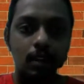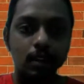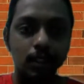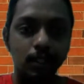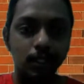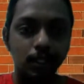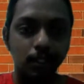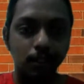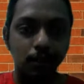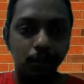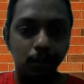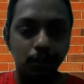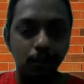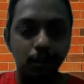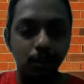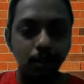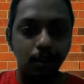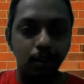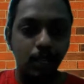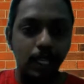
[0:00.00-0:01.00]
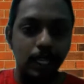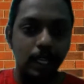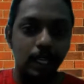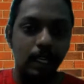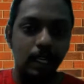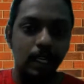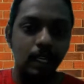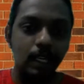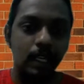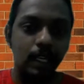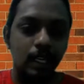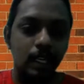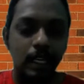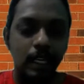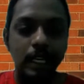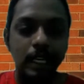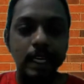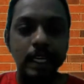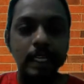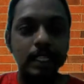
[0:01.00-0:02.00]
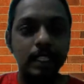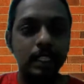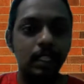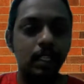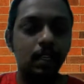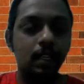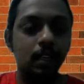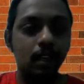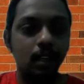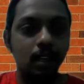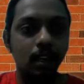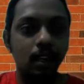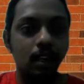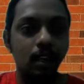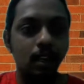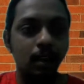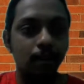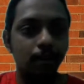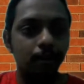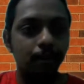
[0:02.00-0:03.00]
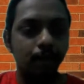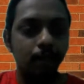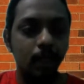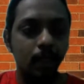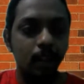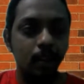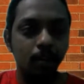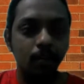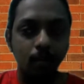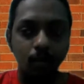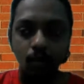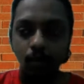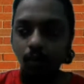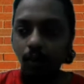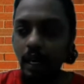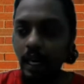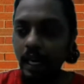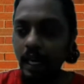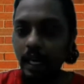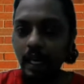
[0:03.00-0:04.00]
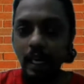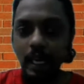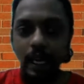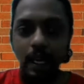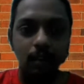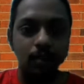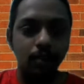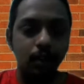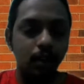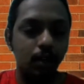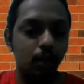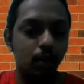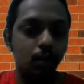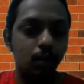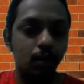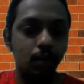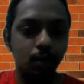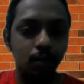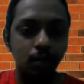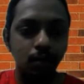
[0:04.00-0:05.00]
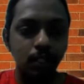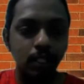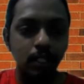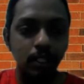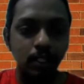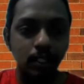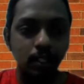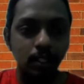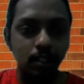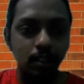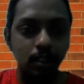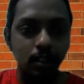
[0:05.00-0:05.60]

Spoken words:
So the reason why I want to do this